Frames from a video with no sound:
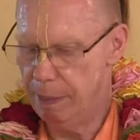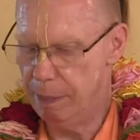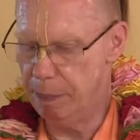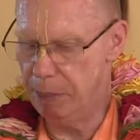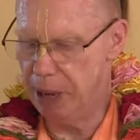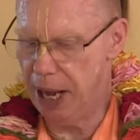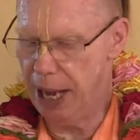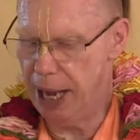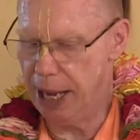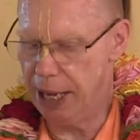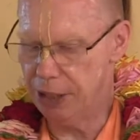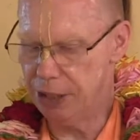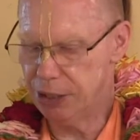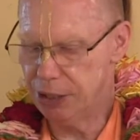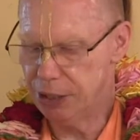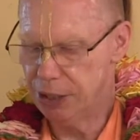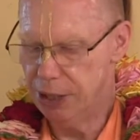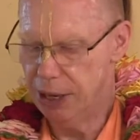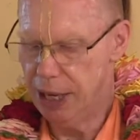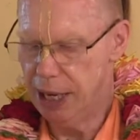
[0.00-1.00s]
But
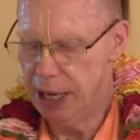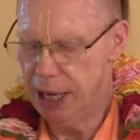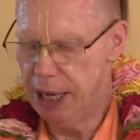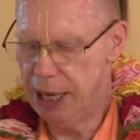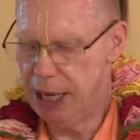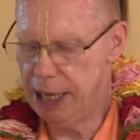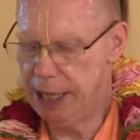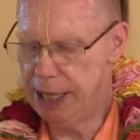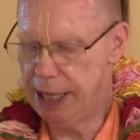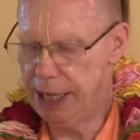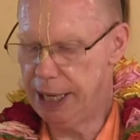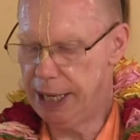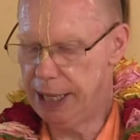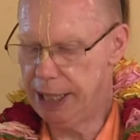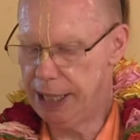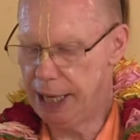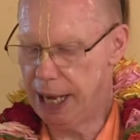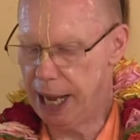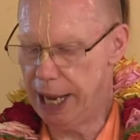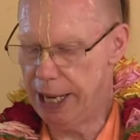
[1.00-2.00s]
in the
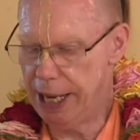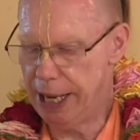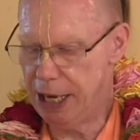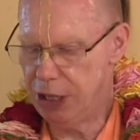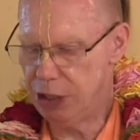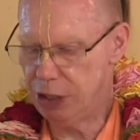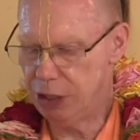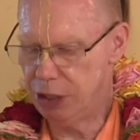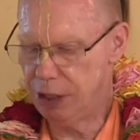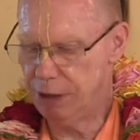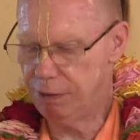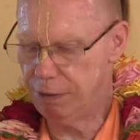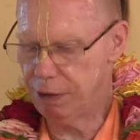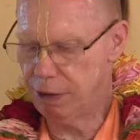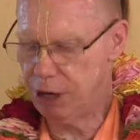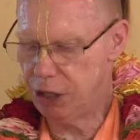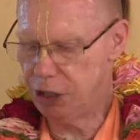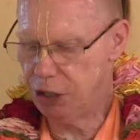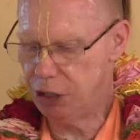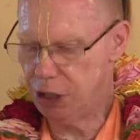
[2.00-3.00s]
incarnation of
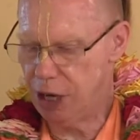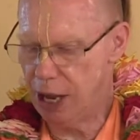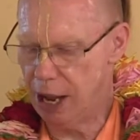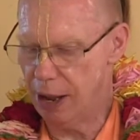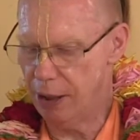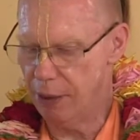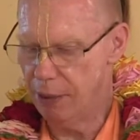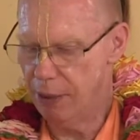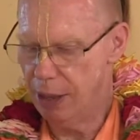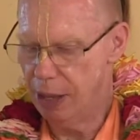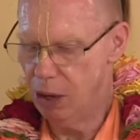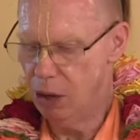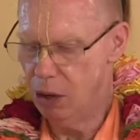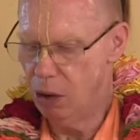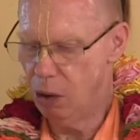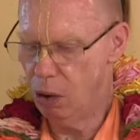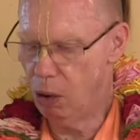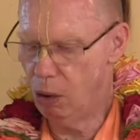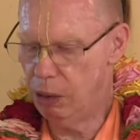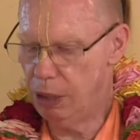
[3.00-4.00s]
Krishna,
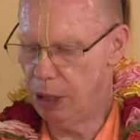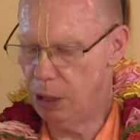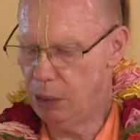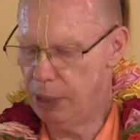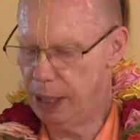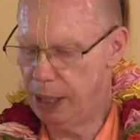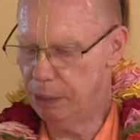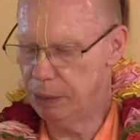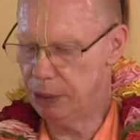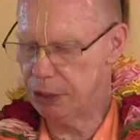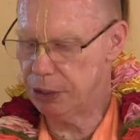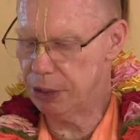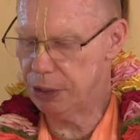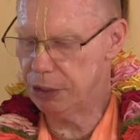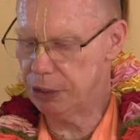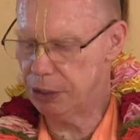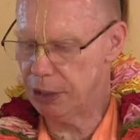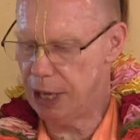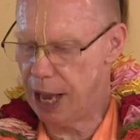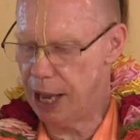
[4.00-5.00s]
although he was the
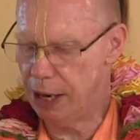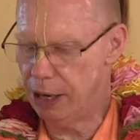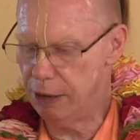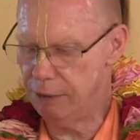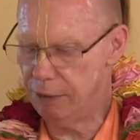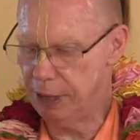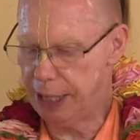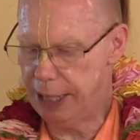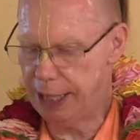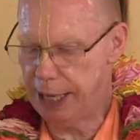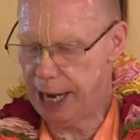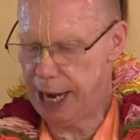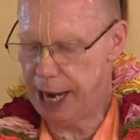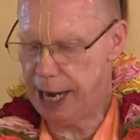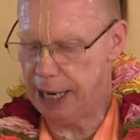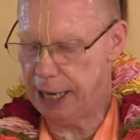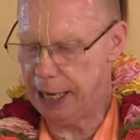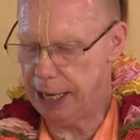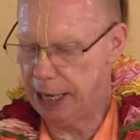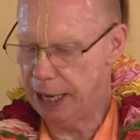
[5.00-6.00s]
son of a
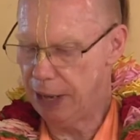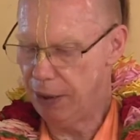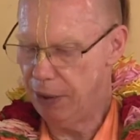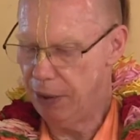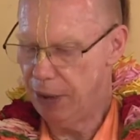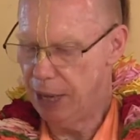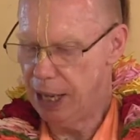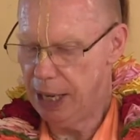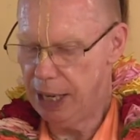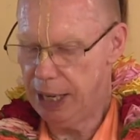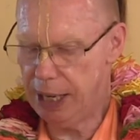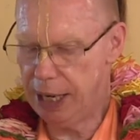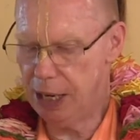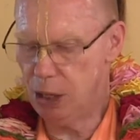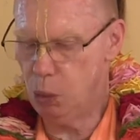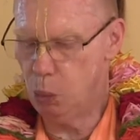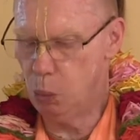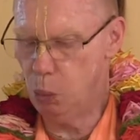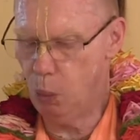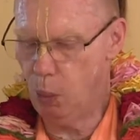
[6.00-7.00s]
king, he
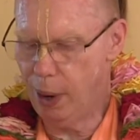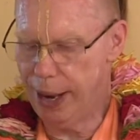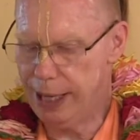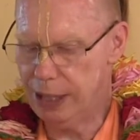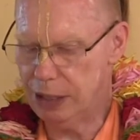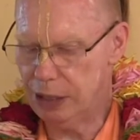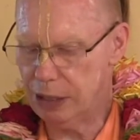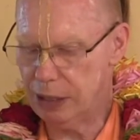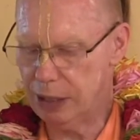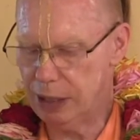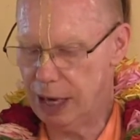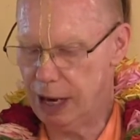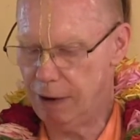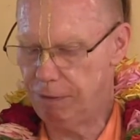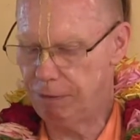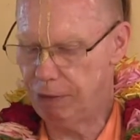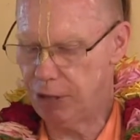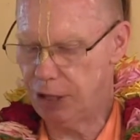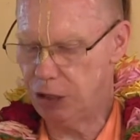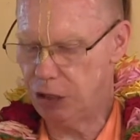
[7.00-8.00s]
at once
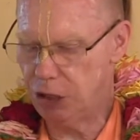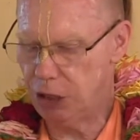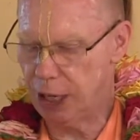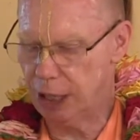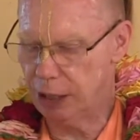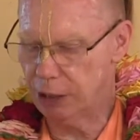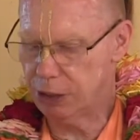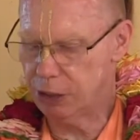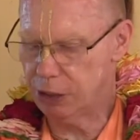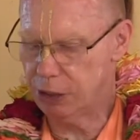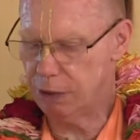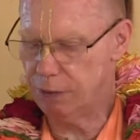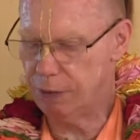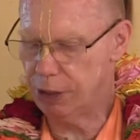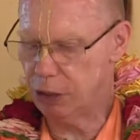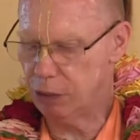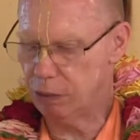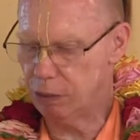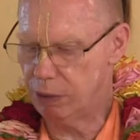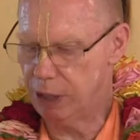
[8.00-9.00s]
left the shelter of
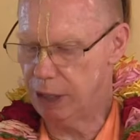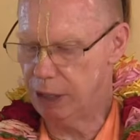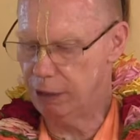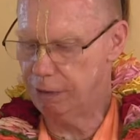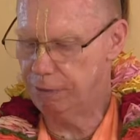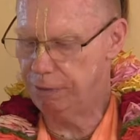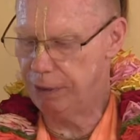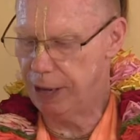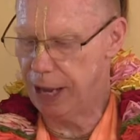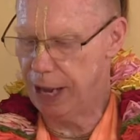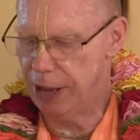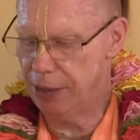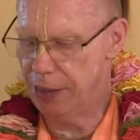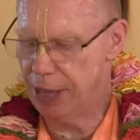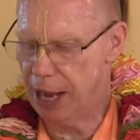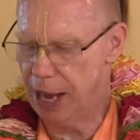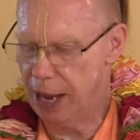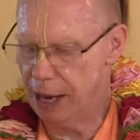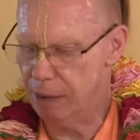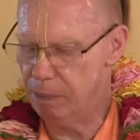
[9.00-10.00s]
his real
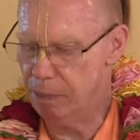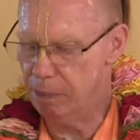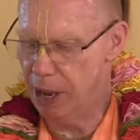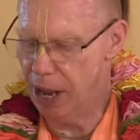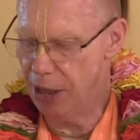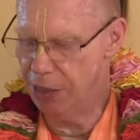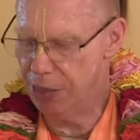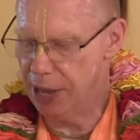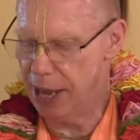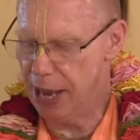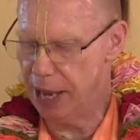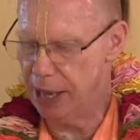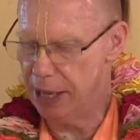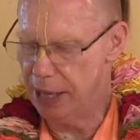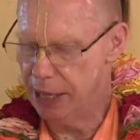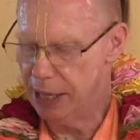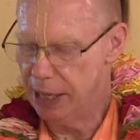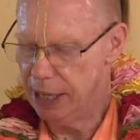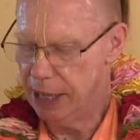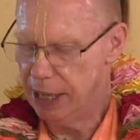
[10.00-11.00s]
father and mother,
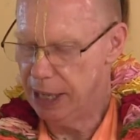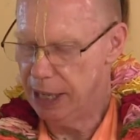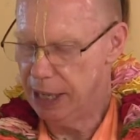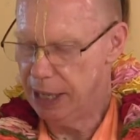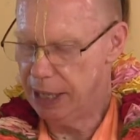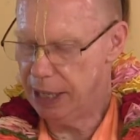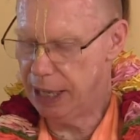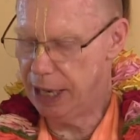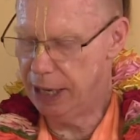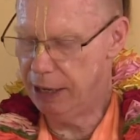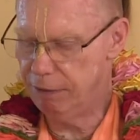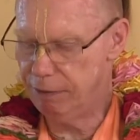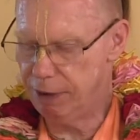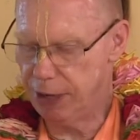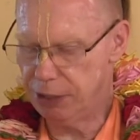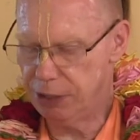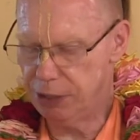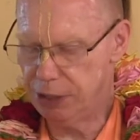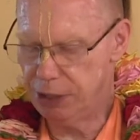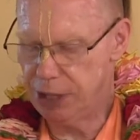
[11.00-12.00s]
King
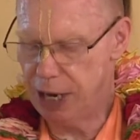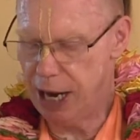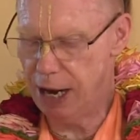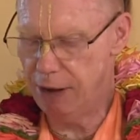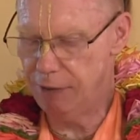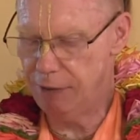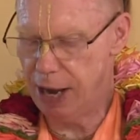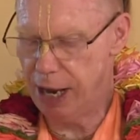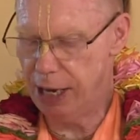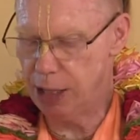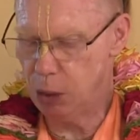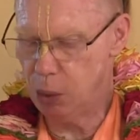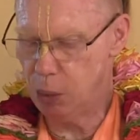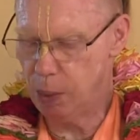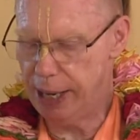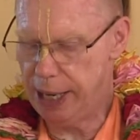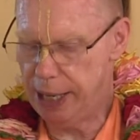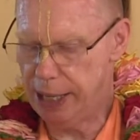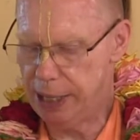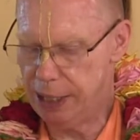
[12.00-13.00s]
Vasudeva and
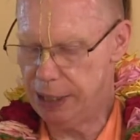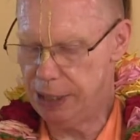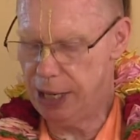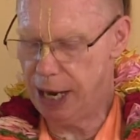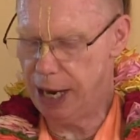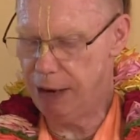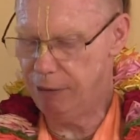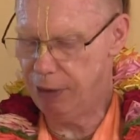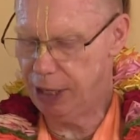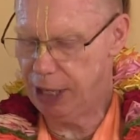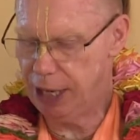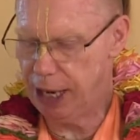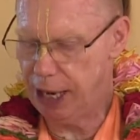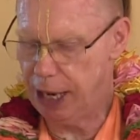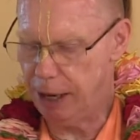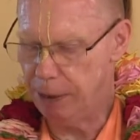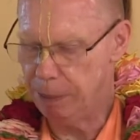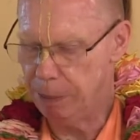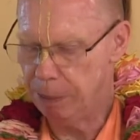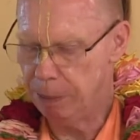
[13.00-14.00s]
Queen Devaki,